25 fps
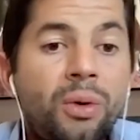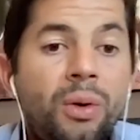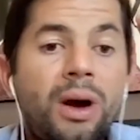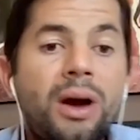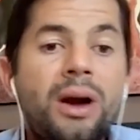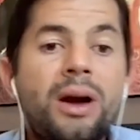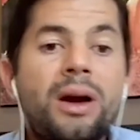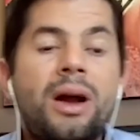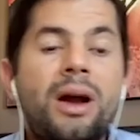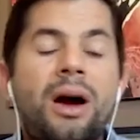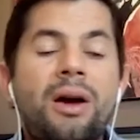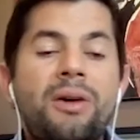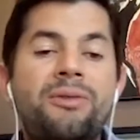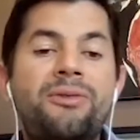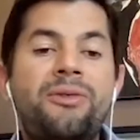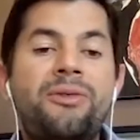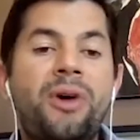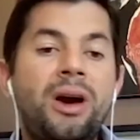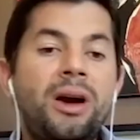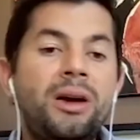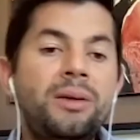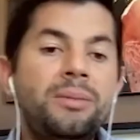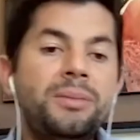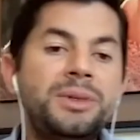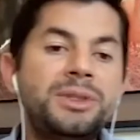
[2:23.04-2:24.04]
our
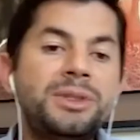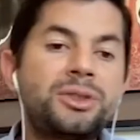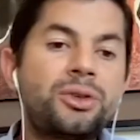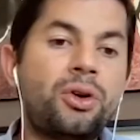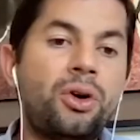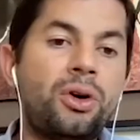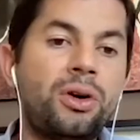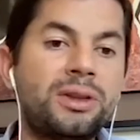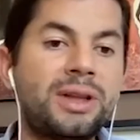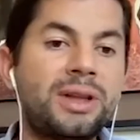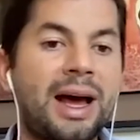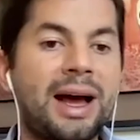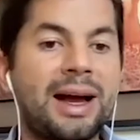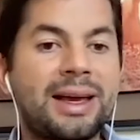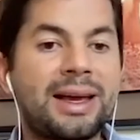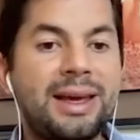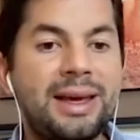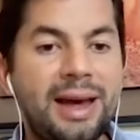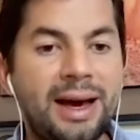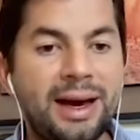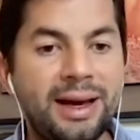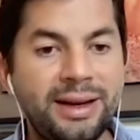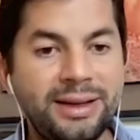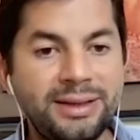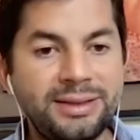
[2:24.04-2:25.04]
farm is called
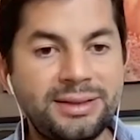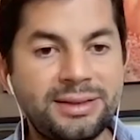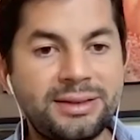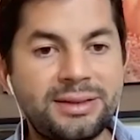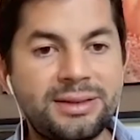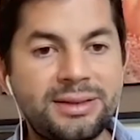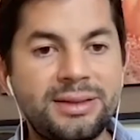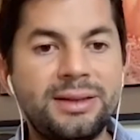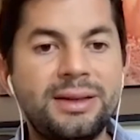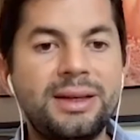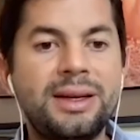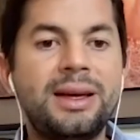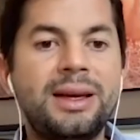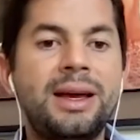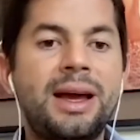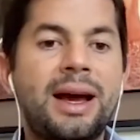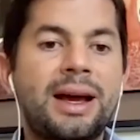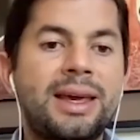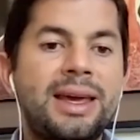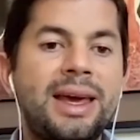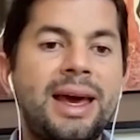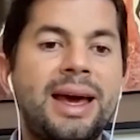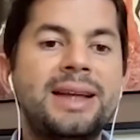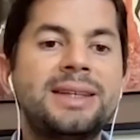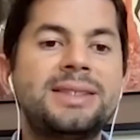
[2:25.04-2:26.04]
Aquiares
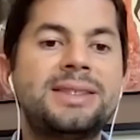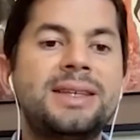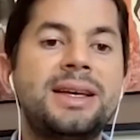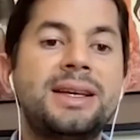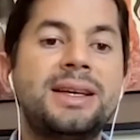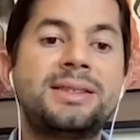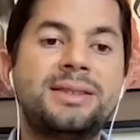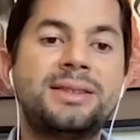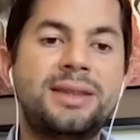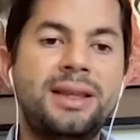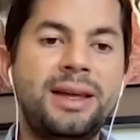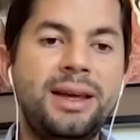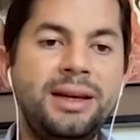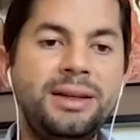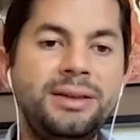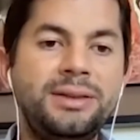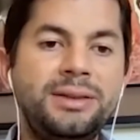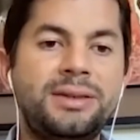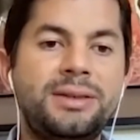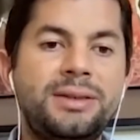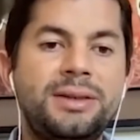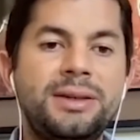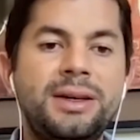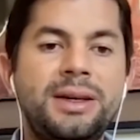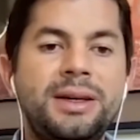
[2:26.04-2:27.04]
Estate.